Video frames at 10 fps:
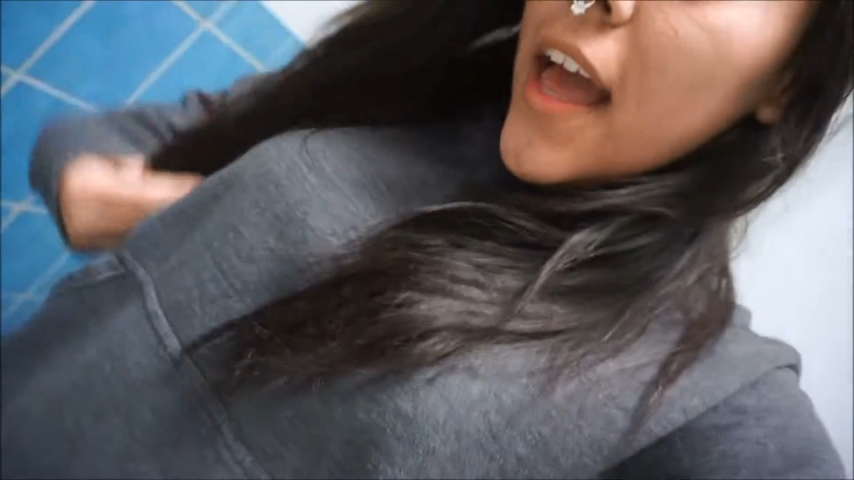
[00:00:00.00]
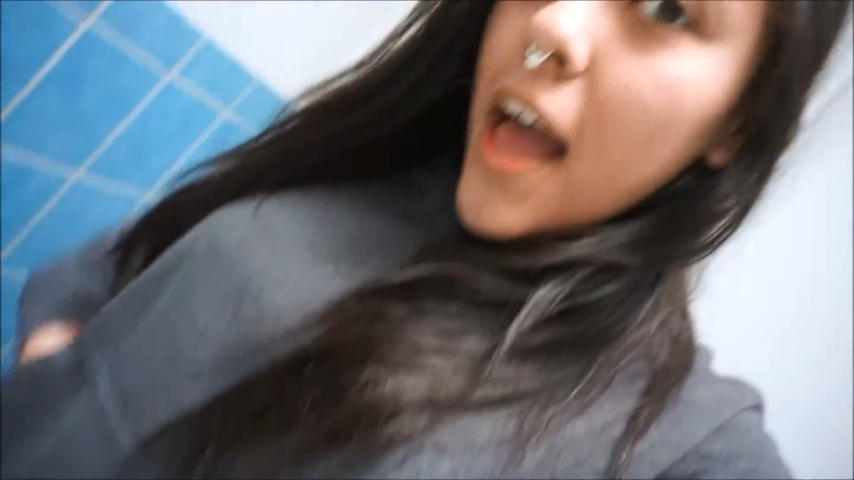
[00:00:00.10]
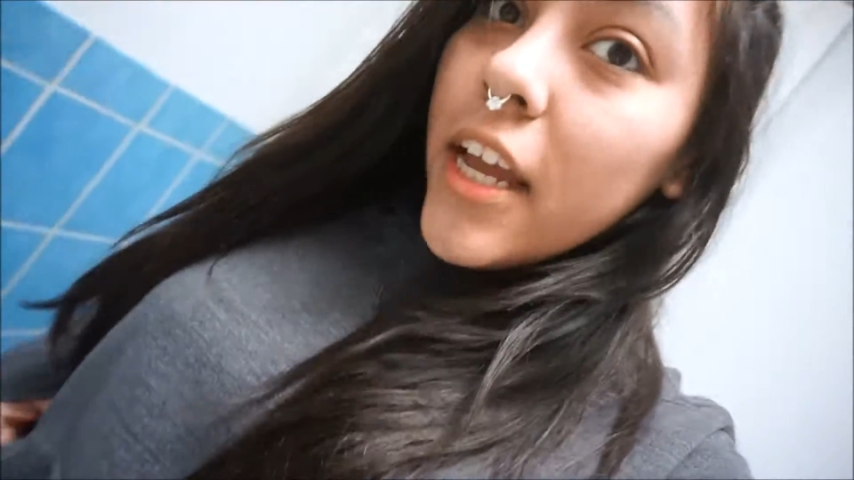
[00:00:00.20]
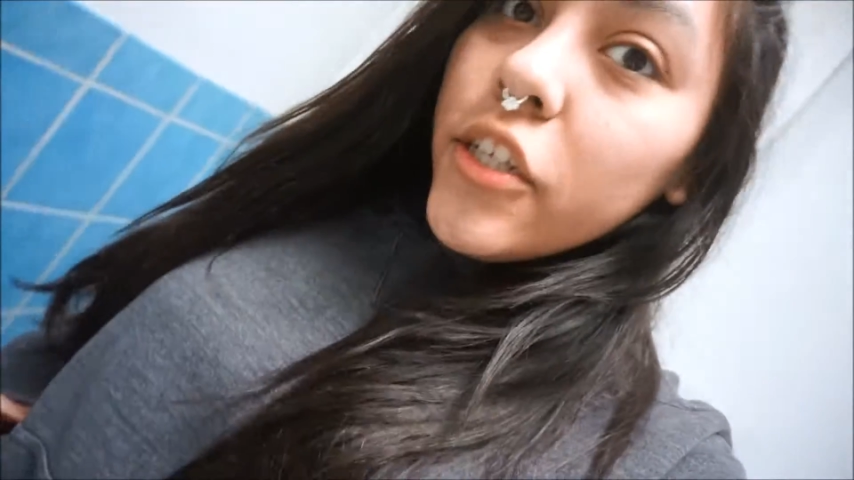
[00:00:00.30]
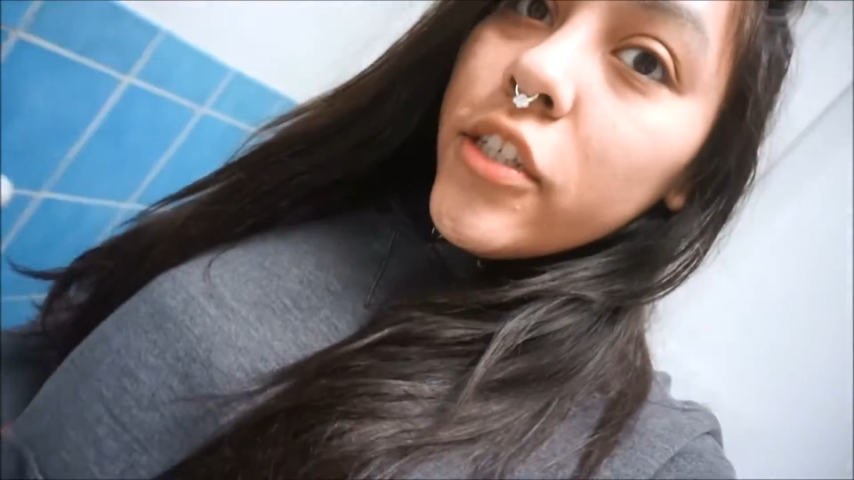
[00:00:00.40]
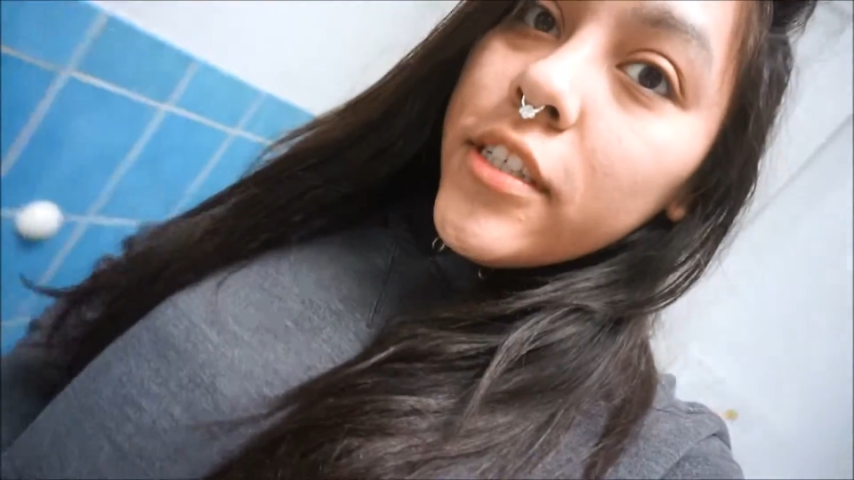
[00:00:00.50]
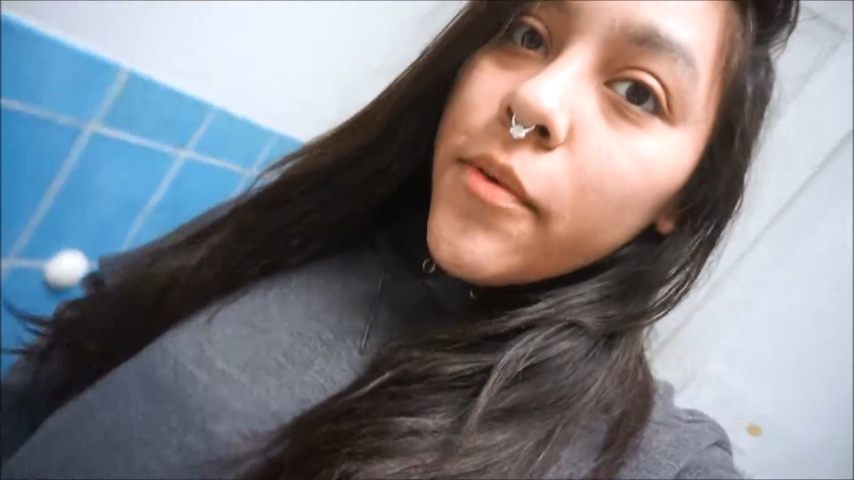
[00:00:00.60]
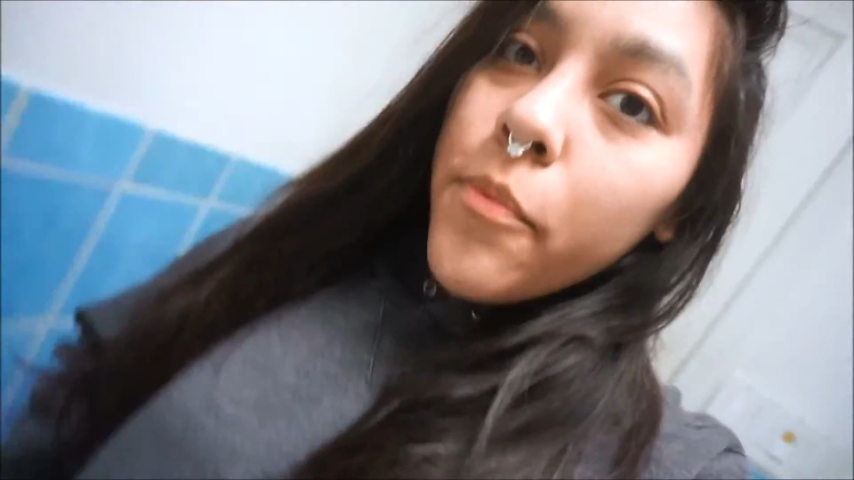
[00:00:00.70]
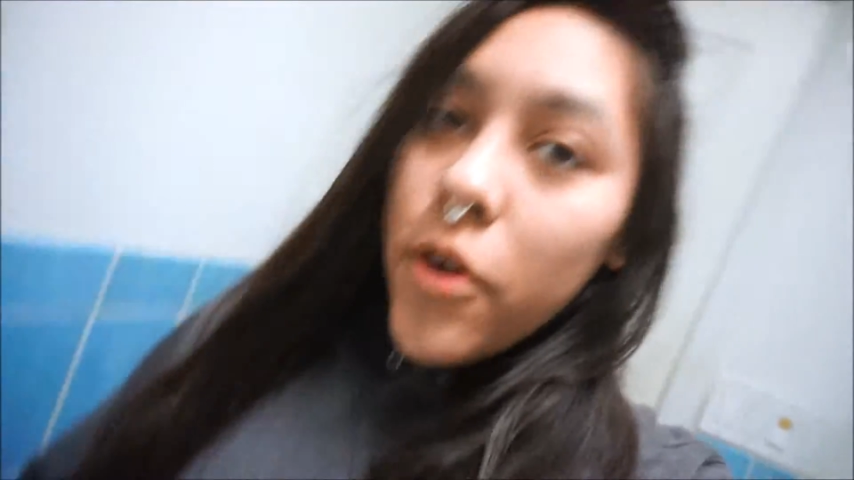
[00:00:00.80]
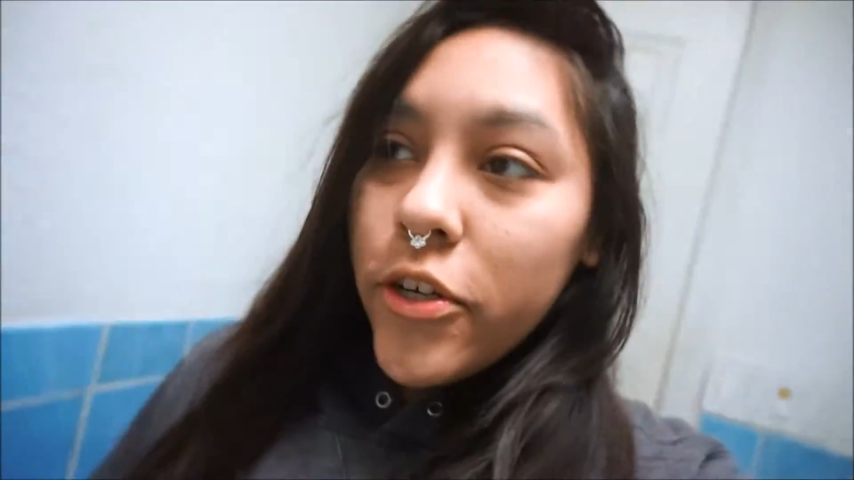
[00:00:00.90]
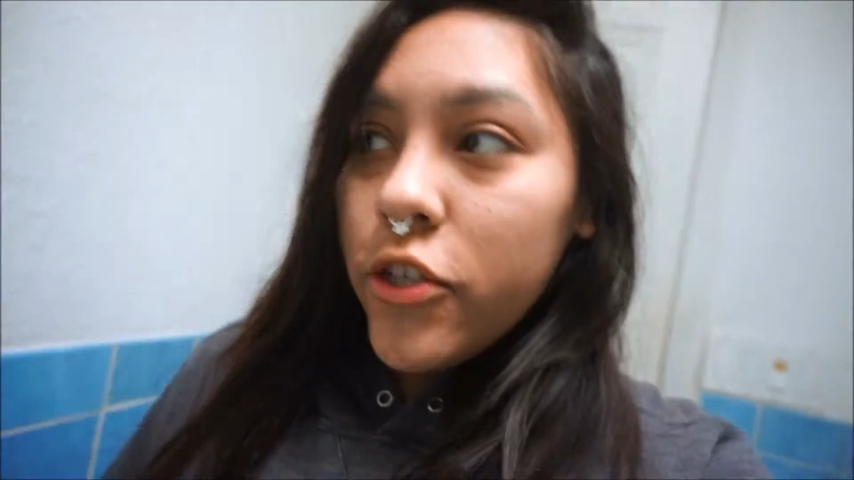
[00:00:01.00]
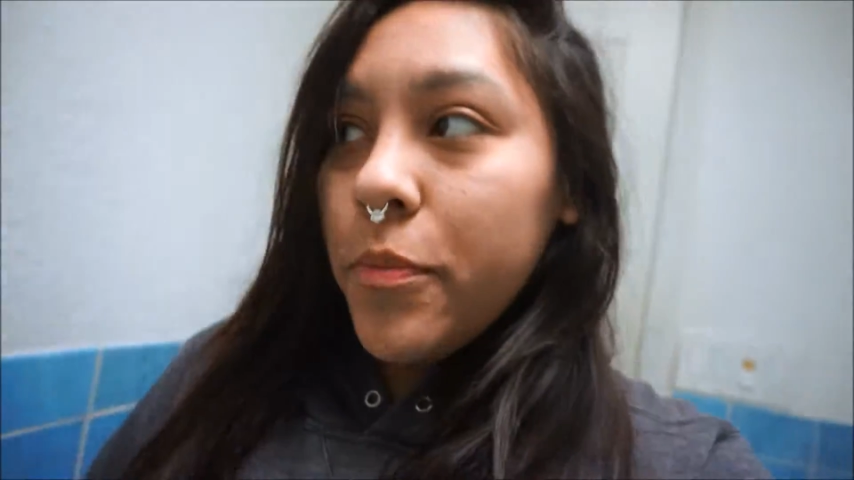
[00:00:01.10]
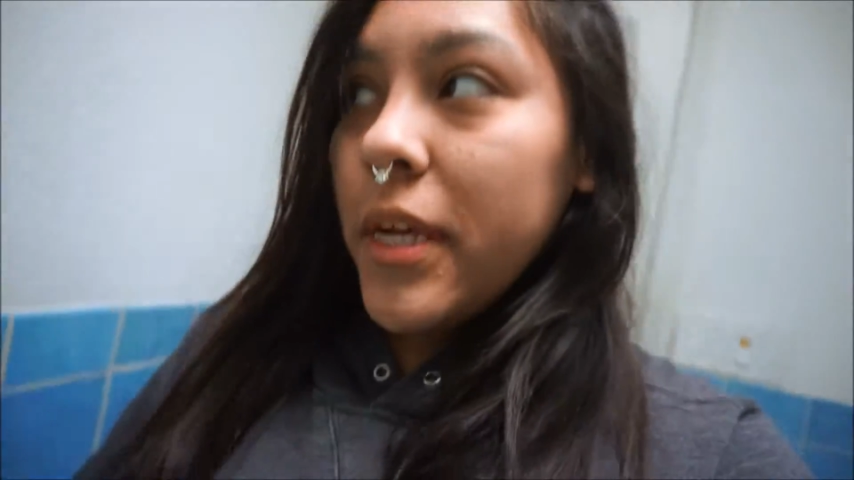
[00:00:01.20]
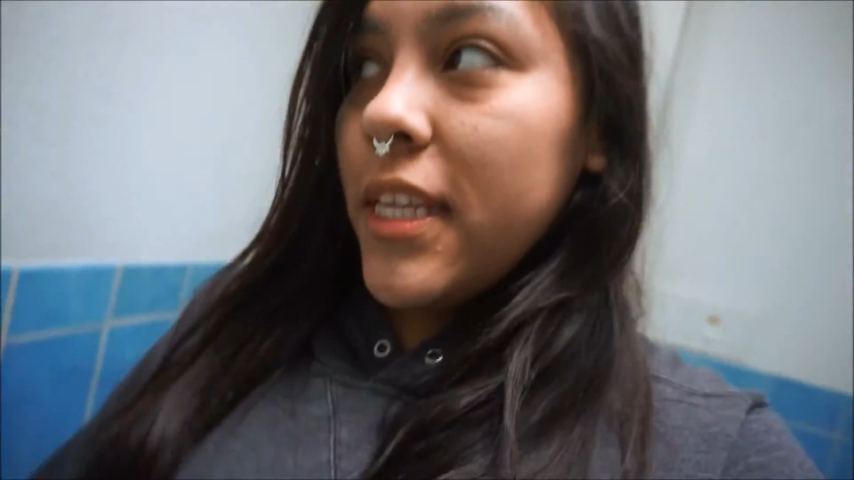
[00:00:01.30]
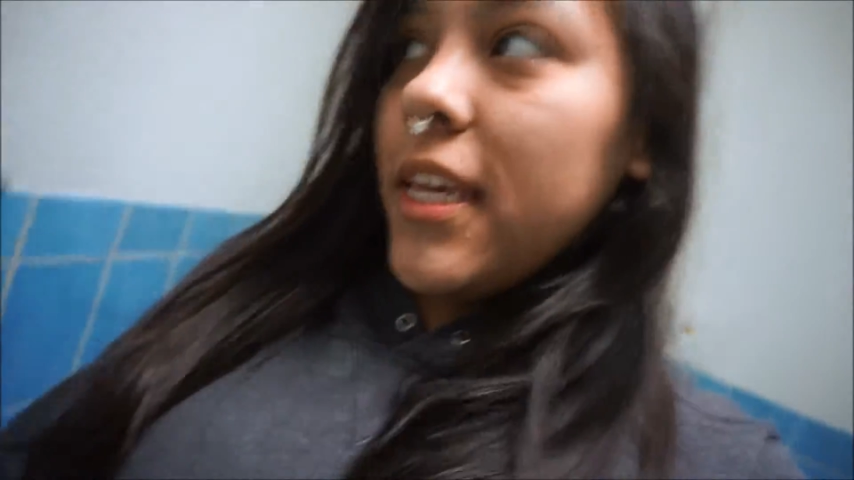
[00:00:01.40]
I just washed
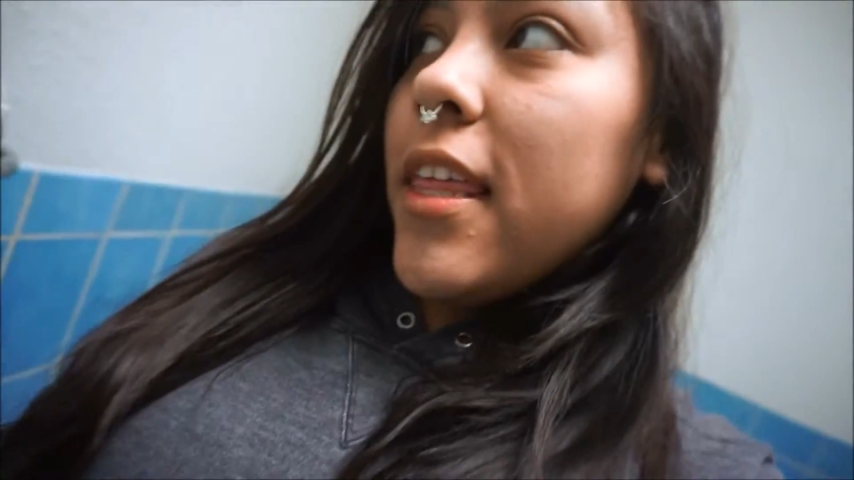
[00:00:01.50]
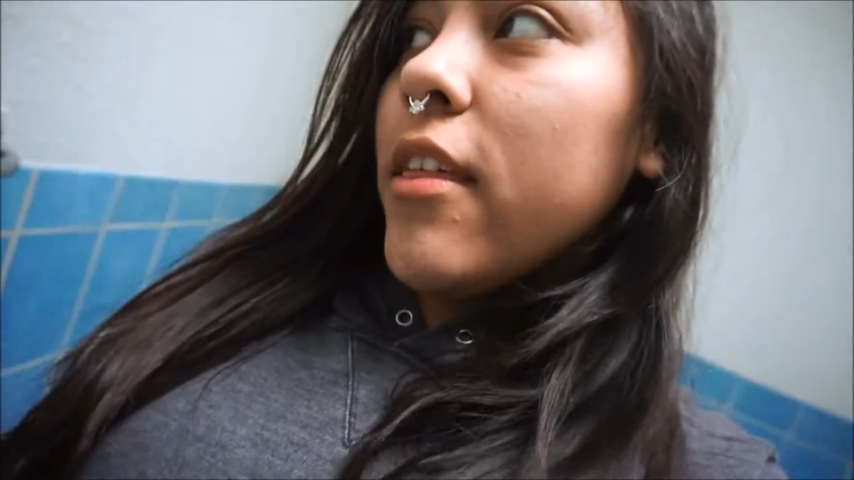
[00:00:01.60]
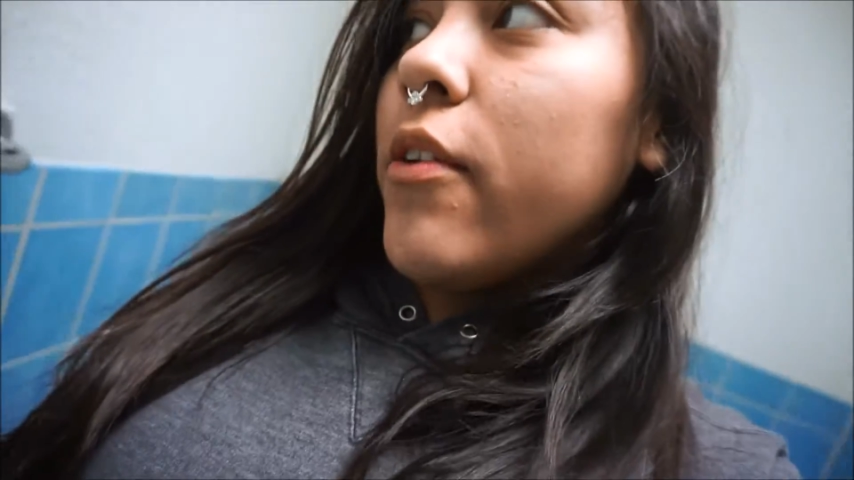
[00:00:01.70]
my teeth